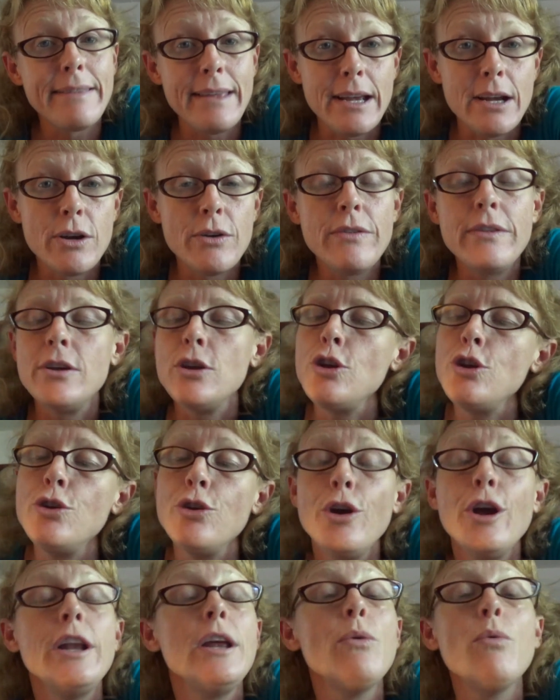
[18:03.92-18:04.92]
there that
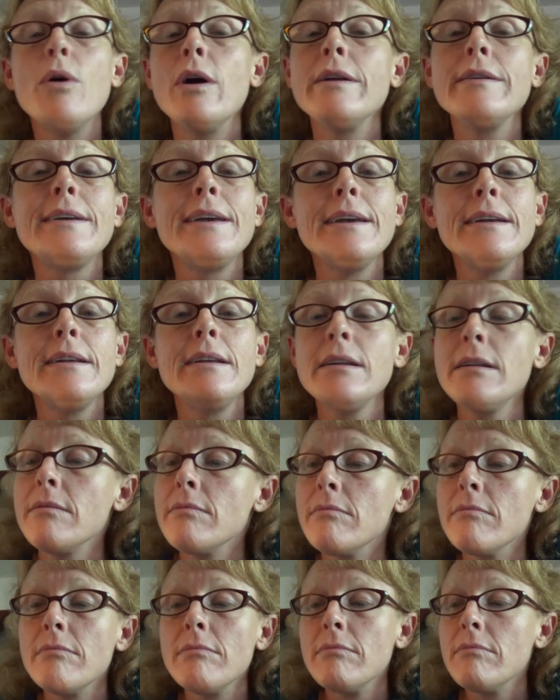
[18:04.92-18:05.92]
anyone can
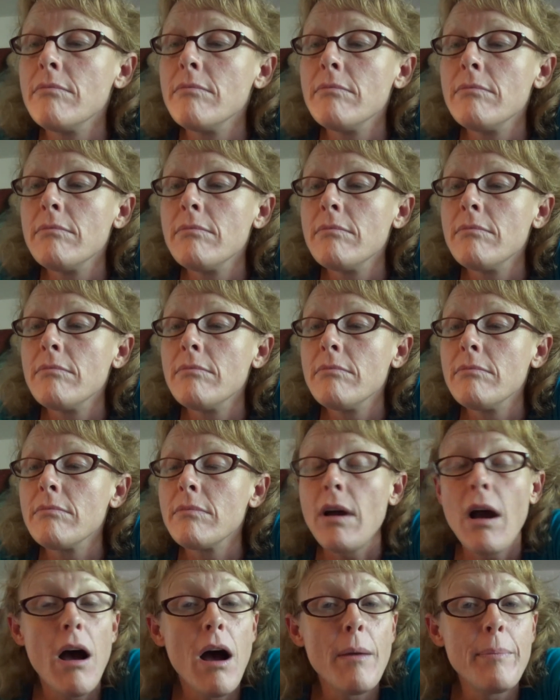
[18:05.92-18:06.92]

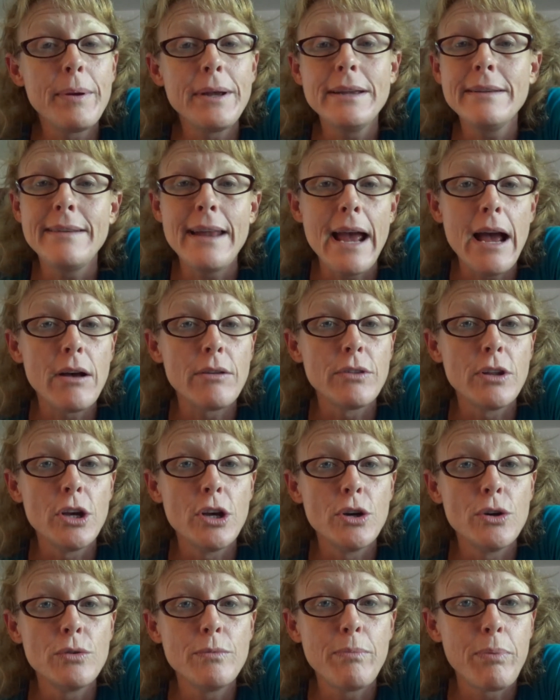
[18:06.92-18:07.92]
copy,
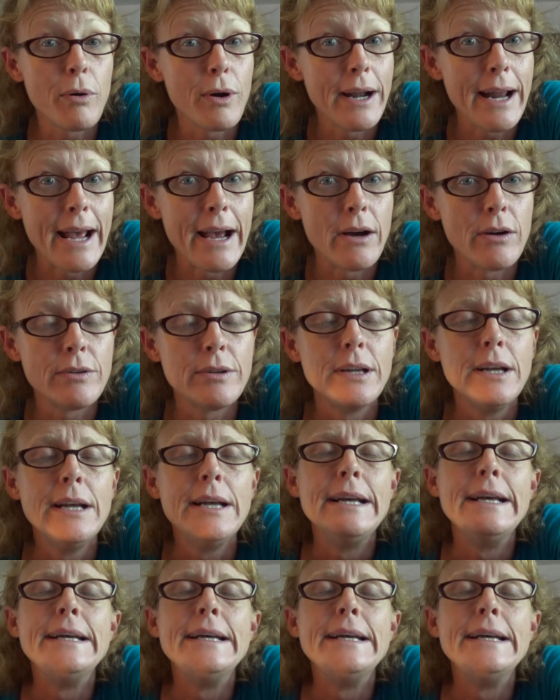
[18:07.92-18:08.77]
download, print out,